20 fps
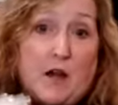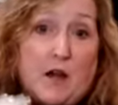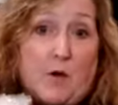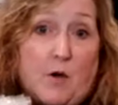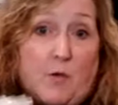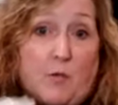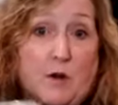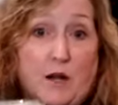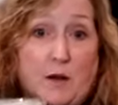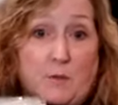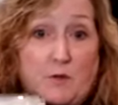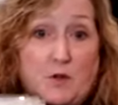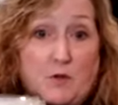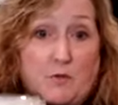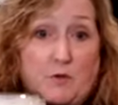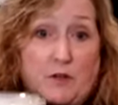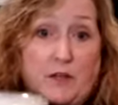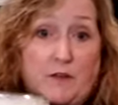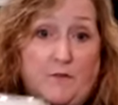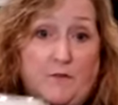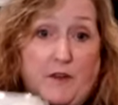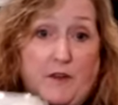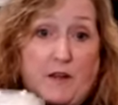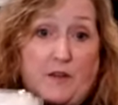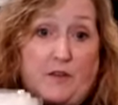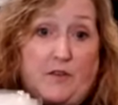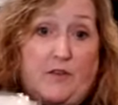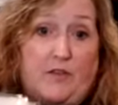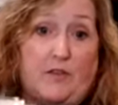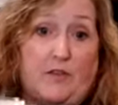when I'm doing
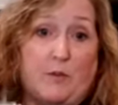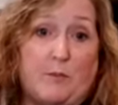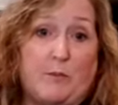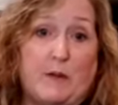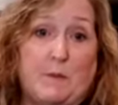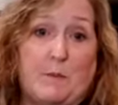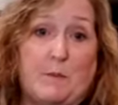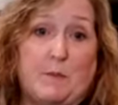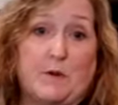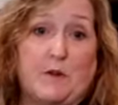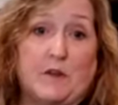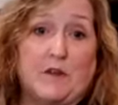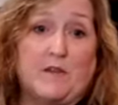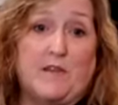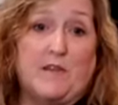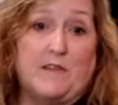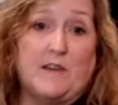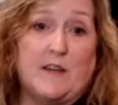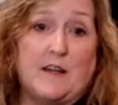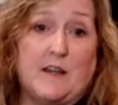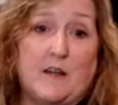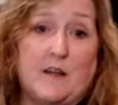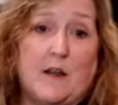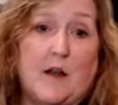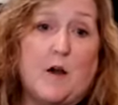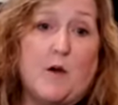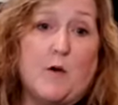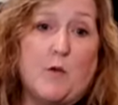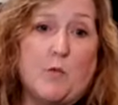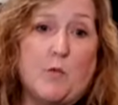events so people can see
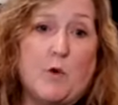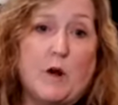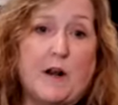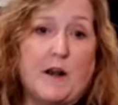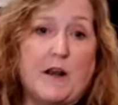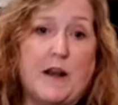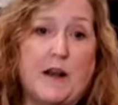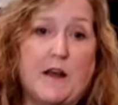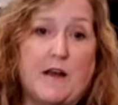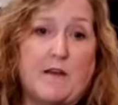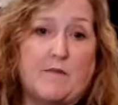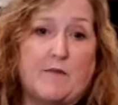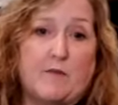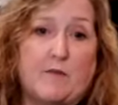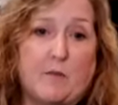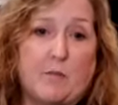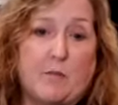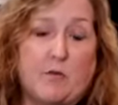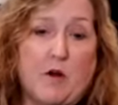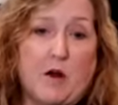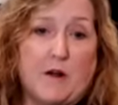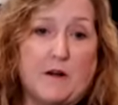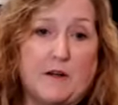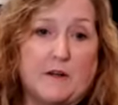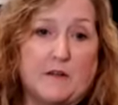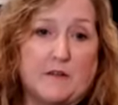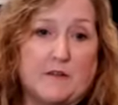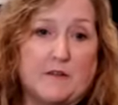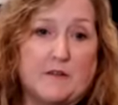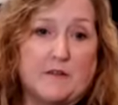what I have for
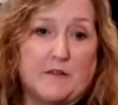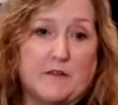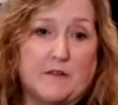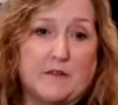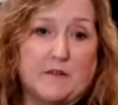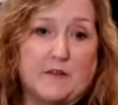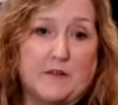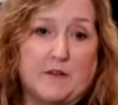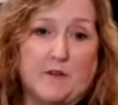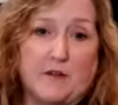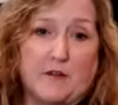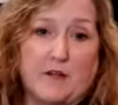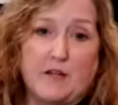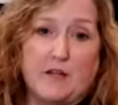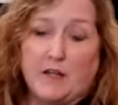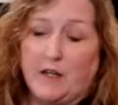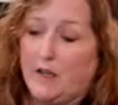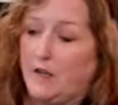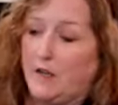product. All right.